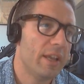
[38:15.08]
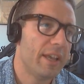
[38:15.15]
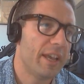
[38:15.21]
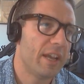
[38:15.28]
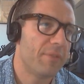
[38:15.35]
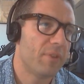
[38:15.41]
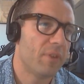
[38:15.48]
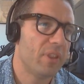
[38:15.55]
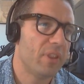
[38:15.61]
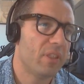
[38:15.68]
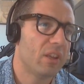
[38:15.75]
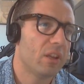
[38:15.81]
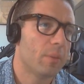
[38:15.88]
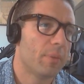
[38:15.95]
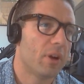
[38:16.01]
And when we
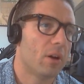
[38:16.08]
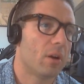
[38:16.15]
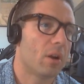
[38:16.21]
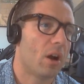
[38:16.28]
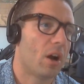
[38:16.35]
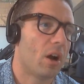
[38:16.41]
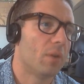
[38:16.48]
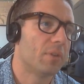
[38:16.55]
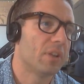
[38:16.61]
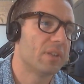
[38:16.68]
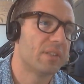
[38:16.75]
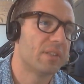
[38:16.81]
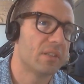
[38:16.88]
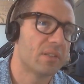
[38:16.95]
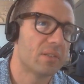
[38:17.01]
think about how does
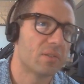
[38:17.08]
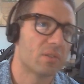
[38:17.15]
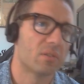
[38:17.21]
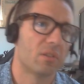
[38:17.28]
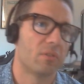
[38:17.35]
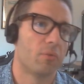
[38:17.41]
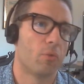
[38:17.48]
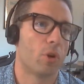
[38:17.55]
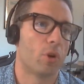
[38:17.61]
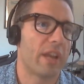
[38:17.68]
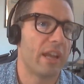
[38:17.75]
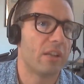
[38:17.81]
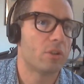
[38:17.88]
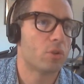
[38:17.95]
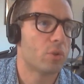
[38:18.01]
this work
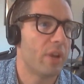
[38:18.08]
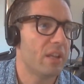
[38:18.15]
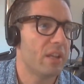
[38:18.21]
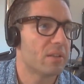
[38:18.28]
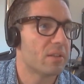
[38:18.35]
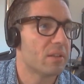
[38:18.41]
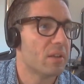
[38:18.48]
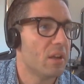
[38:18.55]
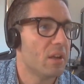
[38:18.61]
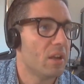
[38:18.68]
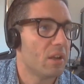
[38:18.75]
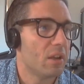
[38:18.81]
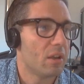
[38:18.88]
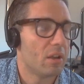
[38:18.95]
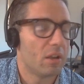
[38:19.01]
end-to-end,
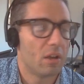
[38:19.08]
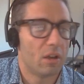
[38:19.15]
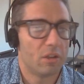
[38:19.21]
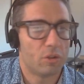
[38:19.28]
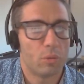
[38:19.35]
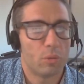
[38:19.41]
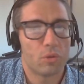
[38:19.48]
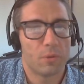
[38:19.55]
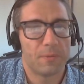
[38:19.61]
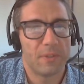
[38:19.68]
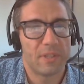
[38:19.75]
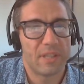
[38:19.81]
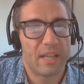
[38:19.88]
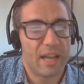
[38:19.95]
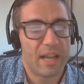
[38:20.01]
in terms of
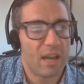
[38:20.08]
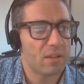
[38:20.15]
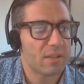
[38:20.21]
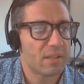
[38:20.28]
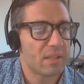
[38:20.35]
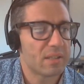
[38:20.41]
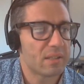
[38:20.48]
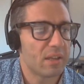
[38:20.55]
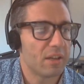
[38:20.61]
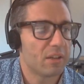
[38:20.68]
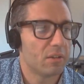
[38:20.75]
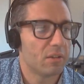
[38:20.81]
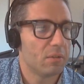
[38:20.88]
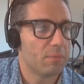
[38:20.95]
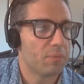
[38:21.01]
this analysis
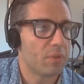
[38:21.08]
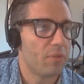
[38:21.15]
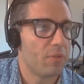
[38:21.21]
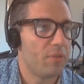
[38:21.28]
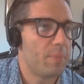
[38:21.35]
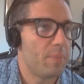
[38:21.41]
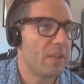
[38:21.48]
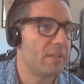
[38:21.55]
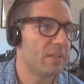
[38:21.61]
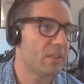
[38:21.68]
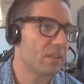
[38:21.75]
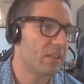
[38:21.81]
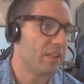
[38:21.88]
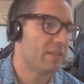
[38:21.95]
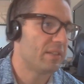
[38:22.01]
cycle, we
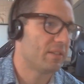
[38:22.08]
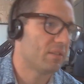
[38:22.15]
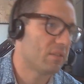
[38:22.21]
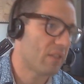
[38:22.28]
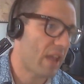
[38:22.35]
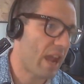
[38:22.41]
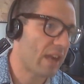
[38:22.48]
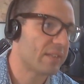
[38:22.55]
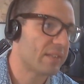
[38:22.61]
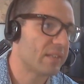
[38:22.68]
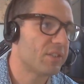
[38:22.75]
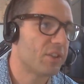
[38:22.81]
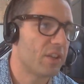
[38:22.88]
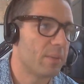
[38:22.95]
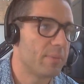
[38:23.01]
basically need access
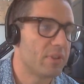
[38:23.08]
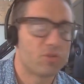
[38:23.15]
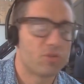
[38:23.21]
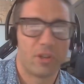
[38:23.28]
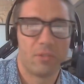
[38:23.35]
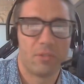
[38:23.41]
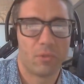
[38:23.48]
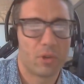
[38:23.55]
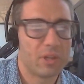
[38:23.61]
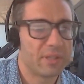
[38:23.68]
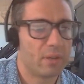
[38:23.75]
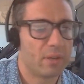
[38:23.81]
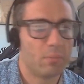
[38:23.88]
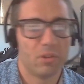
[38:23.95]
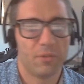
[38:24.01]
to imagery. For
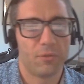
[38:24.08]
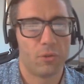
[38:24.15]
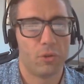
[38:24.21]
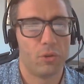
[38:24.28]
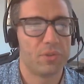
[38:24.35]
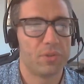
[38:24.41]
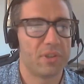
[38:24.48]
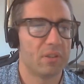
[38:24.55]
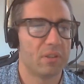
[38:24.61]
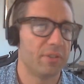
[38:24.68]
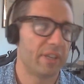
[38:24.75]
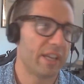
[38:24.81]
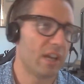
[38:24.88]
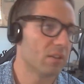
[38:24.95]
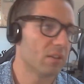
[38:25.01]
example, if you're using
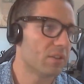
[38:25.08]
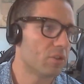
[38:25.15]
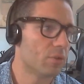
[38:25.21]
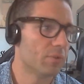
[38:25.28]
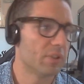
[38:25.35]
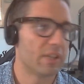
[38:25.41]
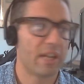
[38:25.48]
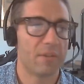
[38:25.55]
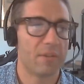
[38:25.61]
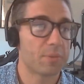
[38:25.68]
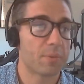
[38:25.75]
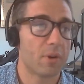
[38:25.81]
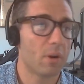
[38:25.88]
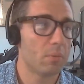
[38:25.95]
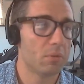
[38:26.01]
Living Atlas, you will not have this
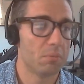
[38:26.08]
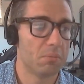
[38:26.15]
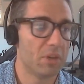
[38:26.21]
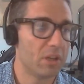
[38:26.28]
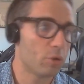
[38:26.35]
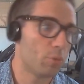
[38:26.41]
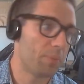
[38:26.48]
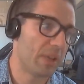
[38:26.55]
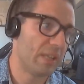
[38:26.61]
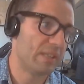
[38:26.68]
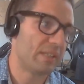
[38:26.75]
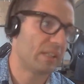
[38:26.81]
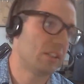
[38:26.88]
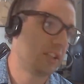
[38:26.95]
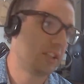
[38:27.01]
problem, but you
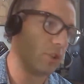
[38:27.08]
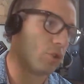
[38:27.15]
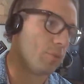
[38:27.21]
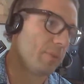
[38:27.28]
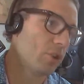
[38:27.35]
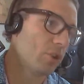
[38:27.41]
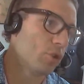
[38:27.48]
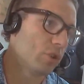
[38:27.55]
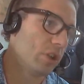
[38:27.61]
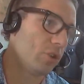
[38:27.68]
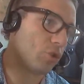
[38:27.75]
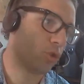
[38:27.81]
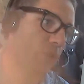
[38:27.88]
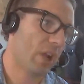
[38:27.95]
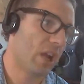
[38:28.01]
basically need to make sure
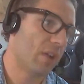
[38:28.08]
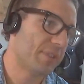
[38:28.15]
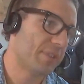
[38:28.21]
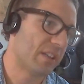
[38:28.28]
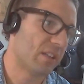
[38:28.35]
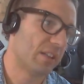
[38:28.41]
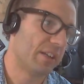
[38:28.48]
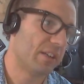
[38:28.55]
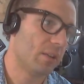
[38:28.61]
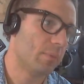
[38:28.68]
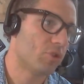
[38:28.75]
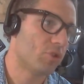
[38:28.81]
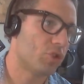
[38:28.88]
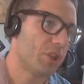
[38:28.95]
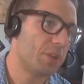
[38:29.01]
that you have satellite
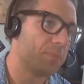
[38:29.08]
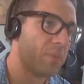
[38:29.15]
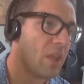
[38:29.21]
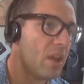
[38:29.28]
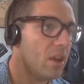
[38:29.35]
imagery.